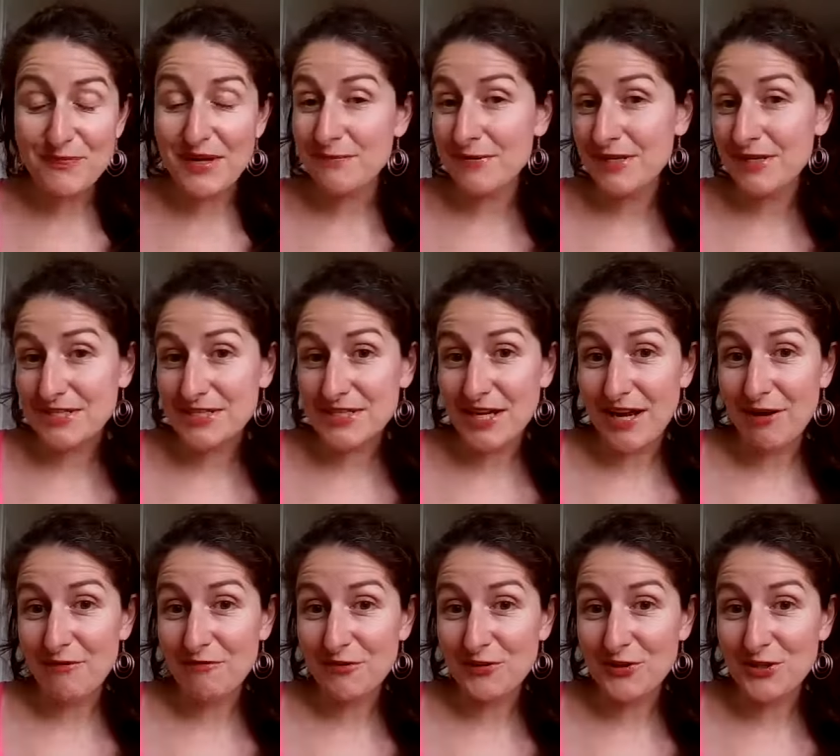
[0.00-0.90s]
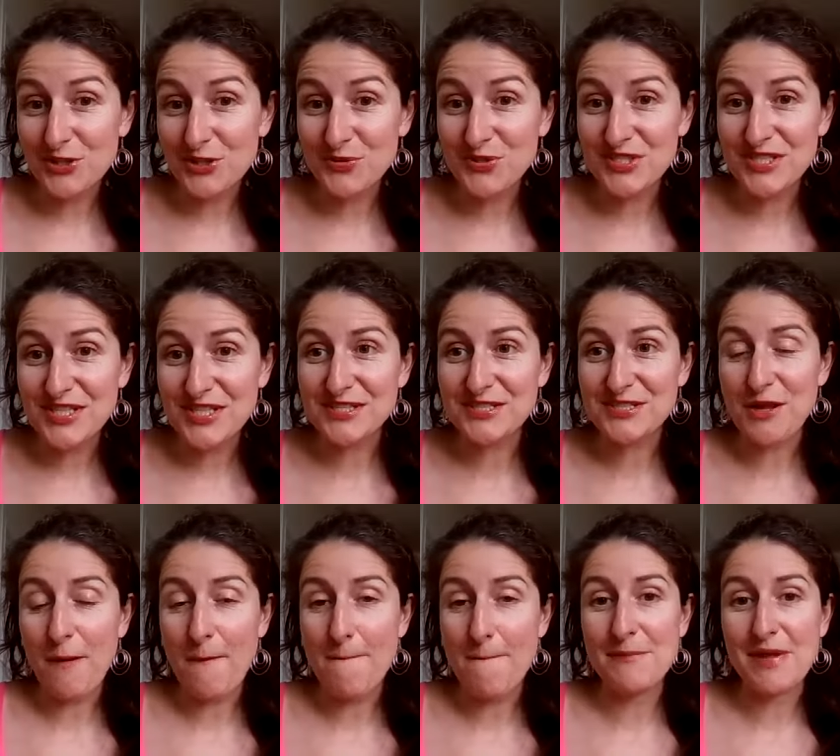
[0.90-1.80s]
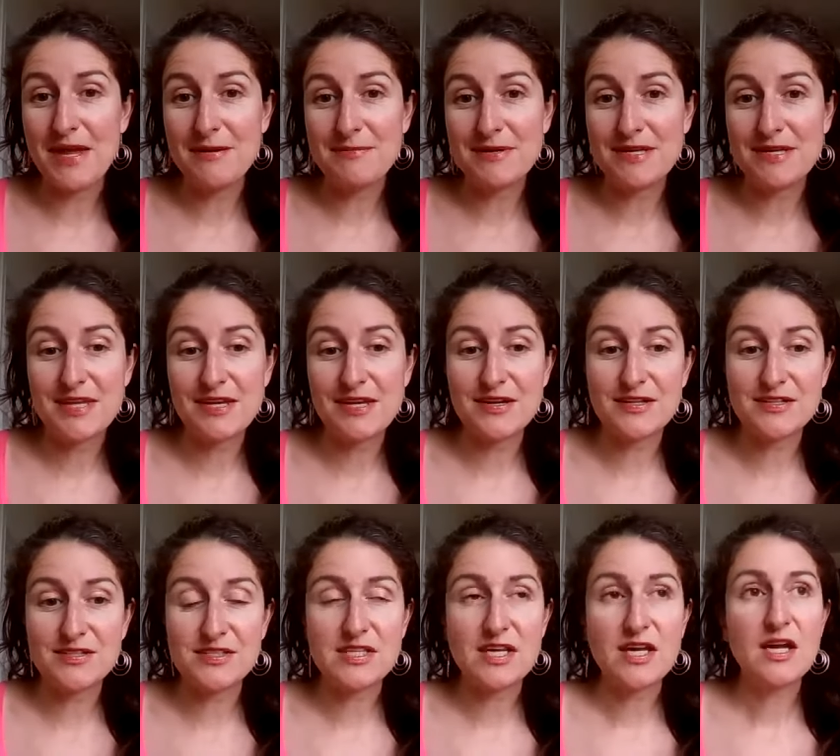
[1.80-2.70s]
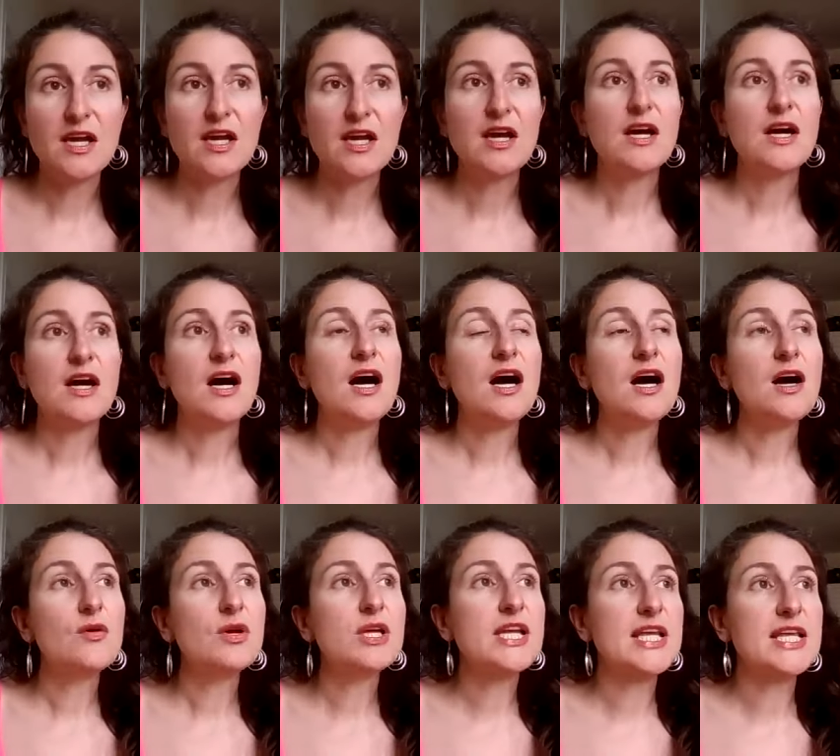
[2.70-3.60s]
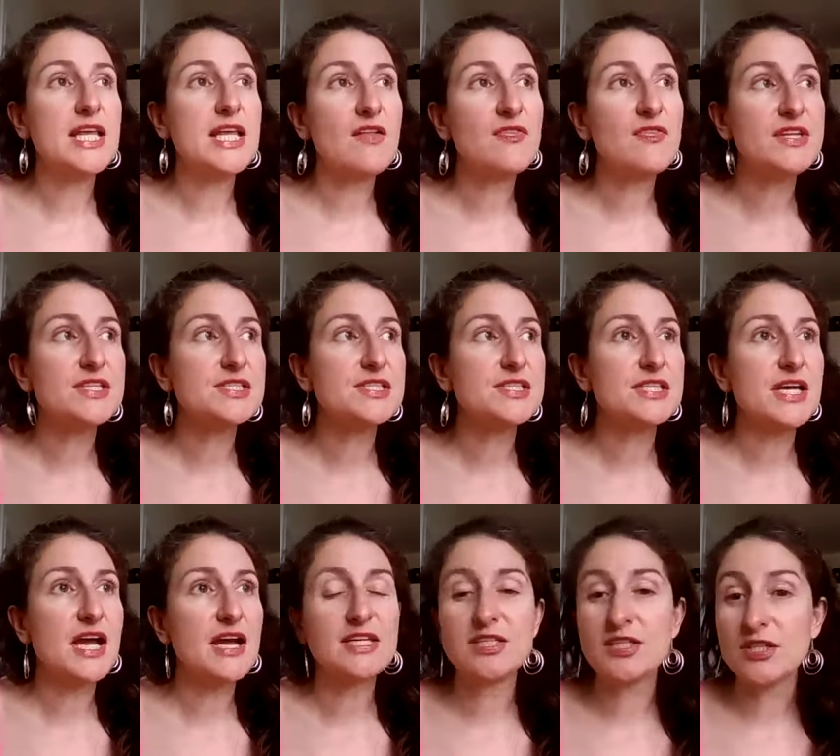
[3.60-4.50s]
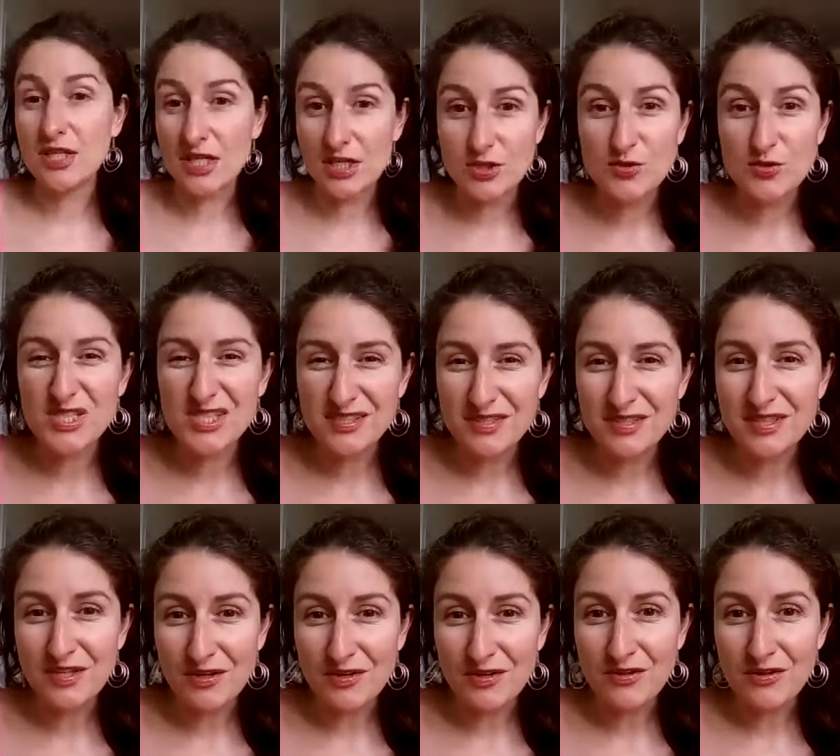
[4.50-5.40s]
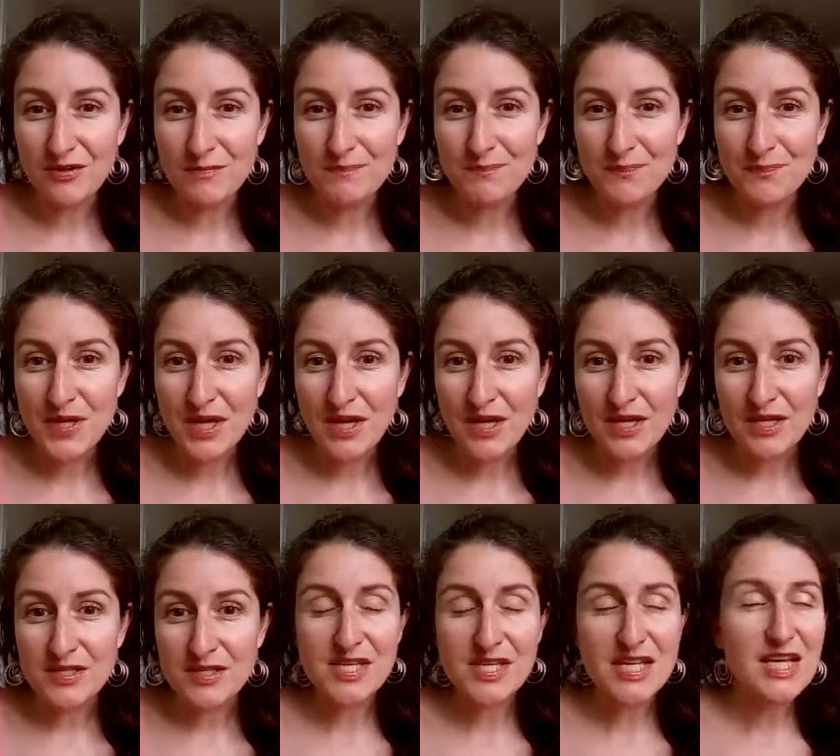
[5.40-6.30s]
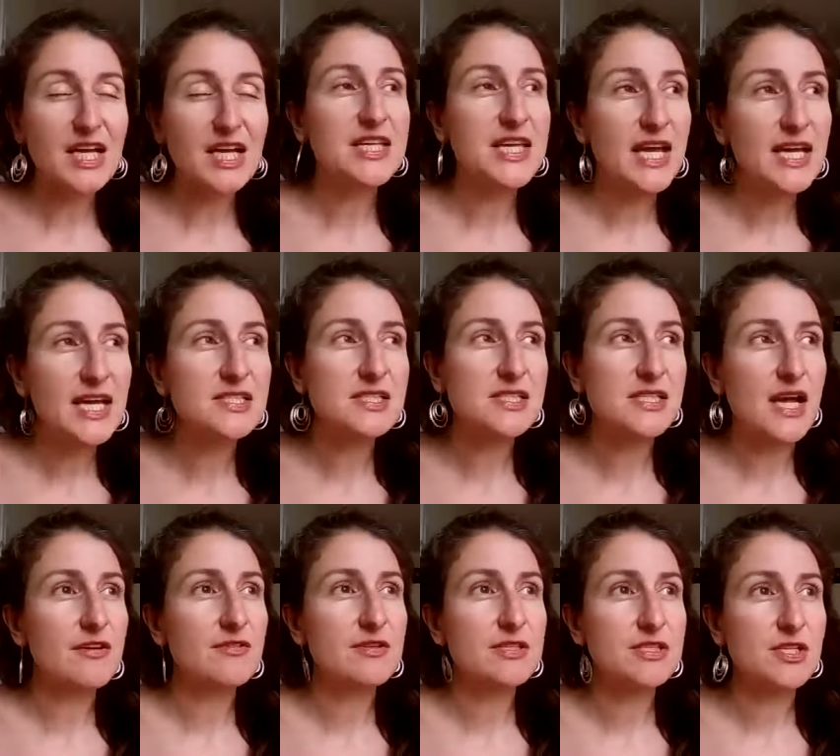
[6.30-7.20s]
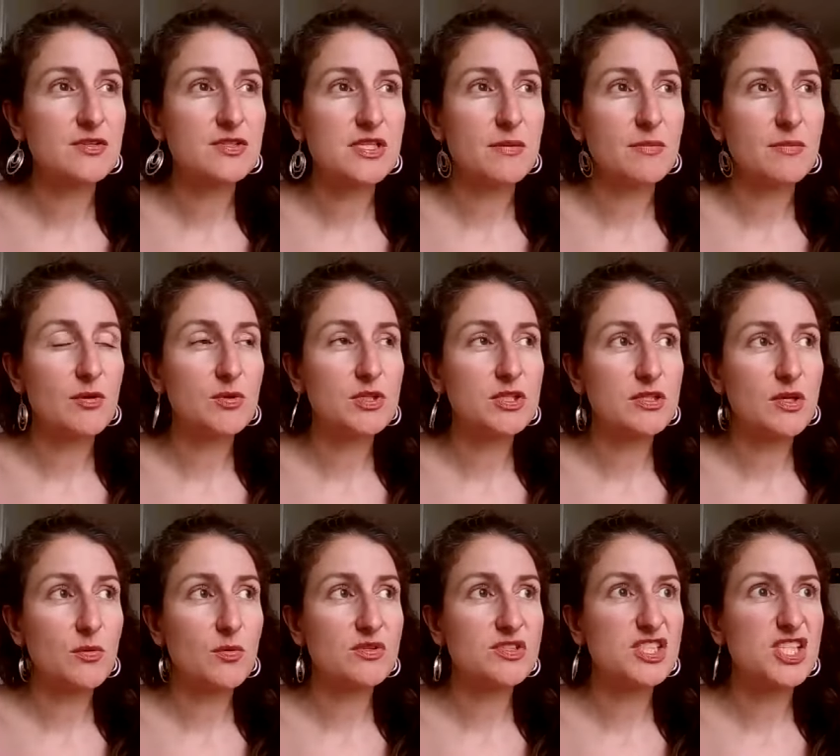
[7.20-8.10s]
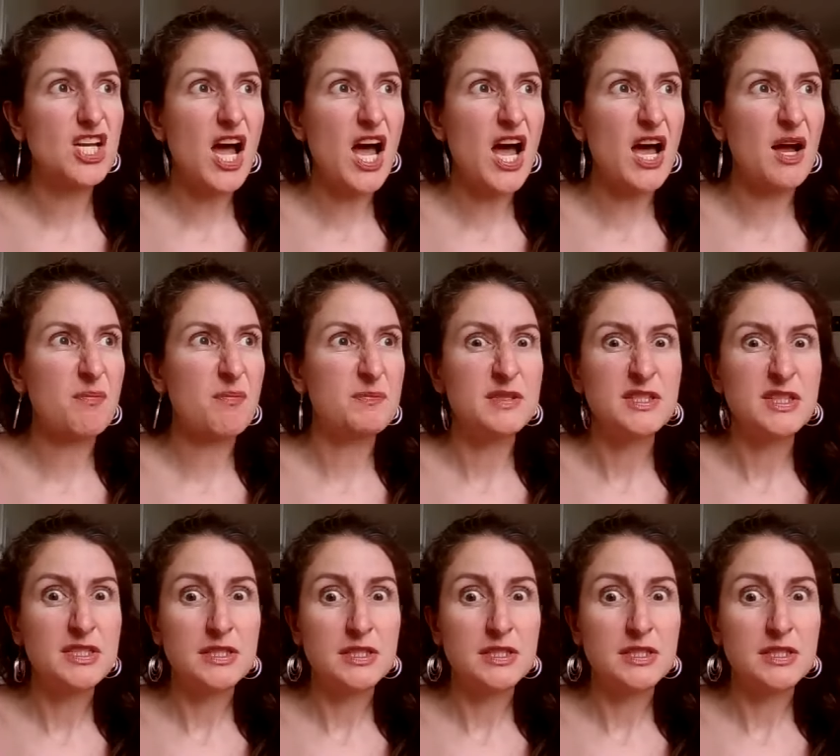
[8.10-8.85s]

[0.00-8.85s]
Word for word: Maybe it's time for a new system. Maybe there's, oh, and again, these, can you still hear them? It's like, again, sirens outside my window. They won't stop.